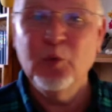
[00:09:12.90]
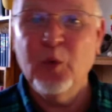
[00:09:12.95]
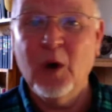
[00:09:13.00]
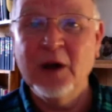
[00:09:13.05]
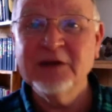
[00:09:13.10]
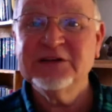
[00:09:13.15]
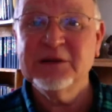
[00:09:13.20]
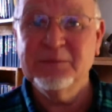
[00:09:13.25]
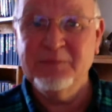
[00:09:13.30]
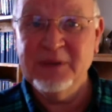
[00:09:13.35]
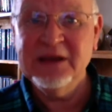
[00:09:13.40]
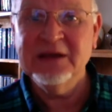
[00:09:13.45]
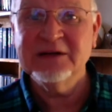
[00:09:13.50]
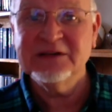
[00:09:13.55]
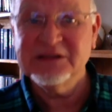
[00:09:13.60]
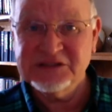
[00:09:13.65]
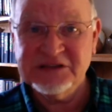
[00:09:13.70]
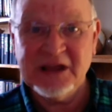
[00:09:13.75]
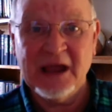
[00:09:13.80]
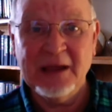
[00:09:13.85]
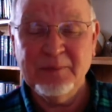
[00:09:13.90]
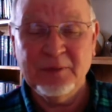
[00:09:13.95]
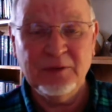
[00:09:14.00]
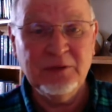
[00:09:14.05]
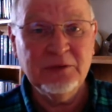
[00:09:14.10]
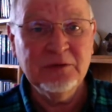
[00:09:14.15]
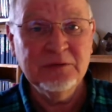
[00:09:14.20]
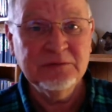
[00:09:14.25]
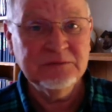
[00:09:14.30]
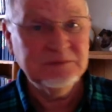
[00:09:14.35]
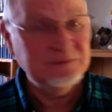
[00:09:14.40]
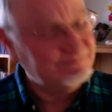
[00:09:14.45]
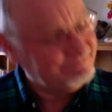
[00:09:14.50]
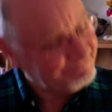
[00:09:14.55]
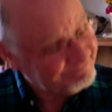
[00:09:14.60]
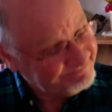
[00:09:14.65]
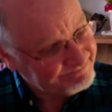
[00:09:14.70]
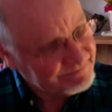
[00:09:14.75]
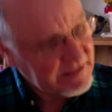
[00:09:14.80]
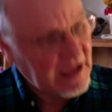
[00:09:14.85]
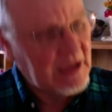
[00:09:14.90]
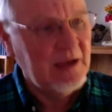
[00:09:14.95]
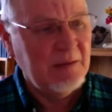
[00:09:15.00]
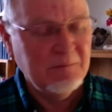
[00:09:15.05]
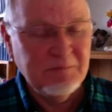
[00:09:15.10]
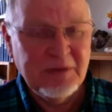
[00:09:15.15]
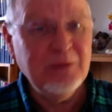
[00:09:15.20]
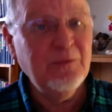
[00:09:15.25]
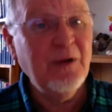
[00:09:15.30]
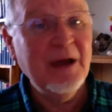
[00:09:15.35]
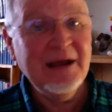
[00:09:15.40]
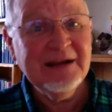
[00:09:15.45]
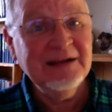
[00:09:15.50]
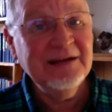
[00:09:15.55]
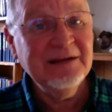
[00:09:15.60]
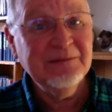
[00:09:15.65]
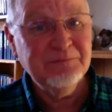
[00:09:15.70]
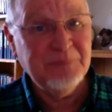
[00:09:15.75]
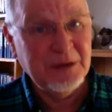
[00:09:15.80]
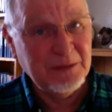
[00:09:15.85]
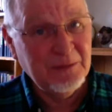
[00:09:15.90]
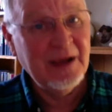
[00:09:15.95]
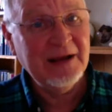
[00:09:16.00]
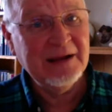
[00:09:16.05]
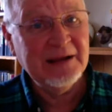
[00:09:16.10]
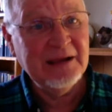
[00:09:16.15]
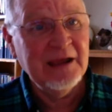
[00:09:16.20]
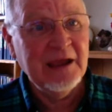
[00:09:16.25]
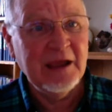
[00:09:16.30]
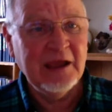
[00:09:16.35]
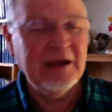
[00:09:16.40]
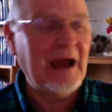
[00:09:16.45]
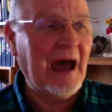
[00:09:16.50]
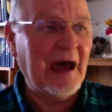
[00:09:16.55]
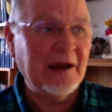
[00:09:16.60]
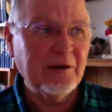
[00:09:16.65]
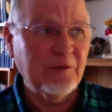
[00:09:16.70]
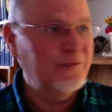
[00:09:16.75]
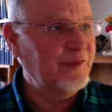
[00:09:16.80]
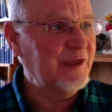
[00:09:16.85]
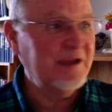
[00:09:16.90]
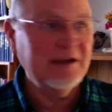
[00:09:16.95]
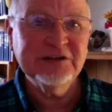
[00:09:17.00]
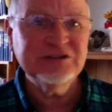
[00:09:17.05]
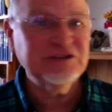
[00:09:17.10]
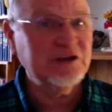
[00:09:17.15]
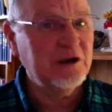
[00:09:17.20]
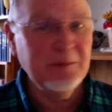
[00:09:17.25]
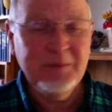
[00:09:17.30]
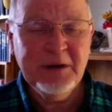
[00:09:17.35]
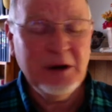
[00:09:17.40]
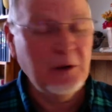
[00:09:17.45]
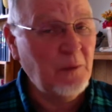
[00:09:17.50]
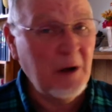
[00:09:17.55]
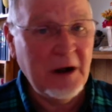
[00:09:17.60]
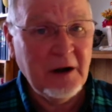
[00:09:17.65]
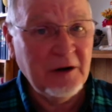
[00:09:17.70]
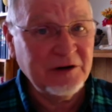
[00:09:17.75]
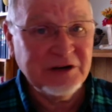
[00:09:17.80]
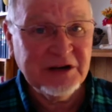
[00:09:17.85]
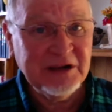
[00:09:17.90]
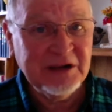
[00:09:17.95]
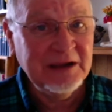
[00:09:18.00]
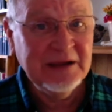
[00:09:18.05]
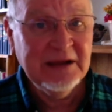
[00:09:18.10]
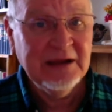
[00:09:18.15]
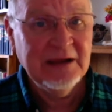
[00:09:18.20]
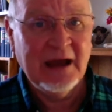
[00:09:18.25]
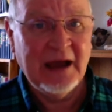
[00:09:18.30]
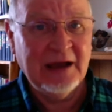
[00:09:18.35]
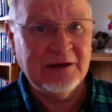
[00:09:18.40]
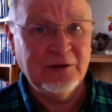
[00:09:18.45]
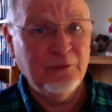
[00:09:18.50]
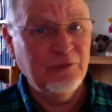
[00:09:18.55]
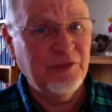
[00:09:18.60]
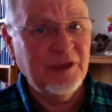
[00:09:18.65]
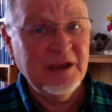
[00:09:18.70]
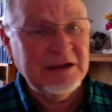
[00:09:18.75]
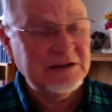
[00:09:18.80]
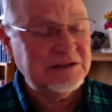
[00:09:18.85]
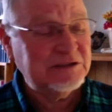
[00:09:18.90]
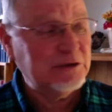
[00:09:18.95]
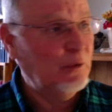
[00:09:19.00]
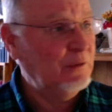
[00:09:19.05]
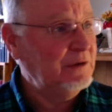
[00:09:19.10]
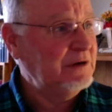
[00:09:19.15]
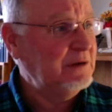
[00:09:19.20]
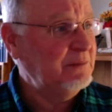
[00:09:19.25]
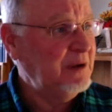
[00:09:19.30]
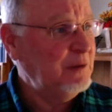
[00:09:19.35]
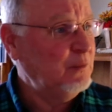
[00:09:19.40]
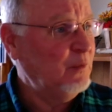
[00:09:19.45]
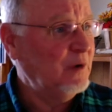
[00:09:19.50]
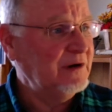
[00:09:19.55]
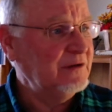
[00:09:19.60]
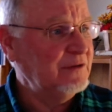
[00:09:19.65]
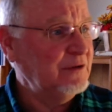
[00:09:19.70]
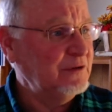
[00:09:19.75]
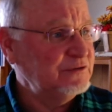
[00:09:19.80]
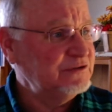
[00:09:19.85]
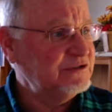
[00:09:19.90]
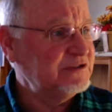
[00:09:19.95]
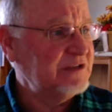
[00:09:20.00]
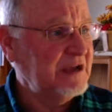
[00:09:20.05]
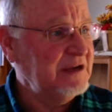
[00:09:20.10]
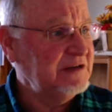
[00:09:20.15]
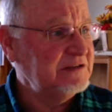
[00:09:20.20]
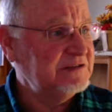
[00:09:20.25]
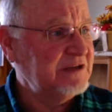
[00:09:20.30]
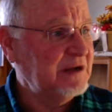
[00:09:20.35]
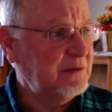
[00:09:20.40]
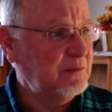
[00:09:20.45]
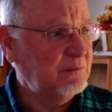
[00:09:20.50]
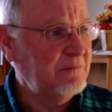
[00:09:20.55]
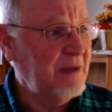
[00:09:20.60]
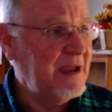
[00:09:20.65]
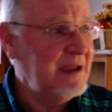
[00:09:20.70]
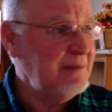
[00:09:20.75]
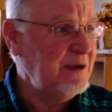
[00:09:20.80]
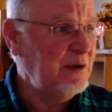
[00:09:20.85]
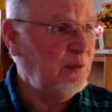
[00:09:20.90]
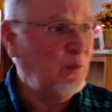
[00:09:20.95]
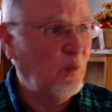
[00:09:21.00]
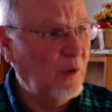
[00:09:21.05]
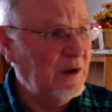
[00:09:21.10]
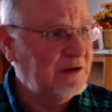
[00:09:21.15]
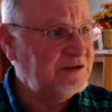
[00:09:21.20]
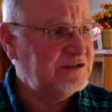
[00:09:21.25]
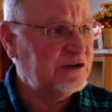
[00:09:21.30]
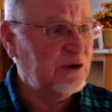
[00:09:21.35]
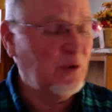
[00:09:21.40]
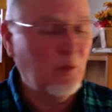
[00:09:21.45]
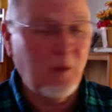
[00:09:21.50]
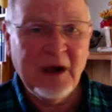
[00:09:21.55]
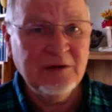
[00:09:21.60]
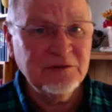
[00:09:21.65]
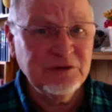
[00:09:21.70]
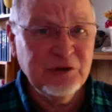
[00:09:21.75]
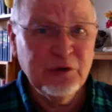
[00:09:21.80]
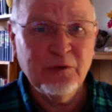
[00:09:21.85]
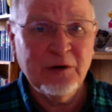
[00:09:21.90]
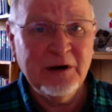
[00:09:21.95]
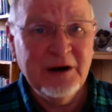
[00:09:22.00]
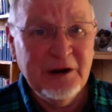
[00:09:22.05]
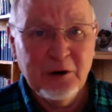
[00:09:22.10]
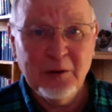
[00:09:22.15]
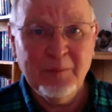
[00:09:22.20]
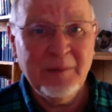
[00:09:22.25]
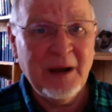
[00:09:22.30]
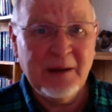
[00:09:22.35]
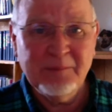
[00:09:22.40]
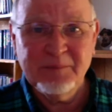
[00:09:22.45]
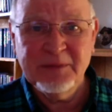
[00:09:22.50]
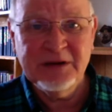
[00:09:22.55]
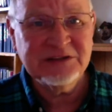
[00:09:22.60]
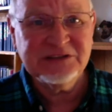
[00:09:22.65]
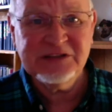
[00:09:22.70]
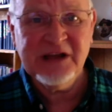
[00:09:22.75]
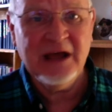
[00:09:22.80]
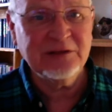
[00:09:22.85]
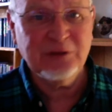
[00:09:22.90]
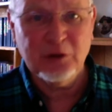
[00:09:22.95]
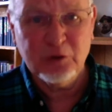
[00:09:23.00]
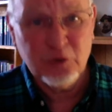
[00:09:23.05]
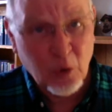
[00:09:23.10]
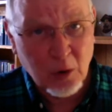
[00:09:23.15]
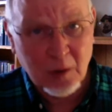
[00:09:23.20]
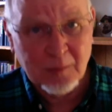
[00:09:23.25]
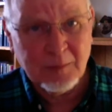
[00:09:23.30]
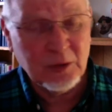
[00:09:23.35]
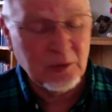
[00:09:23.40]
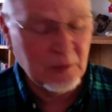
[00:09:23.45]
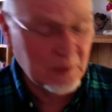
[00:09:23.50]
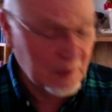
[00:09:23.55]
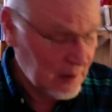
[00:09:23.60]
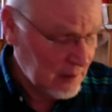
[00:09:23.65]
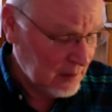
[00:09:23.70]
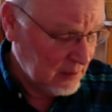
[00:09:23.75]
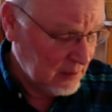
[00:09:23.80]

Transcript: want to be a disciple? Be ready, be ready. I don't think it's going to be a rarity. I don't think it's going to be one of those things that maybe once in a while you will hear about, but it's not the normal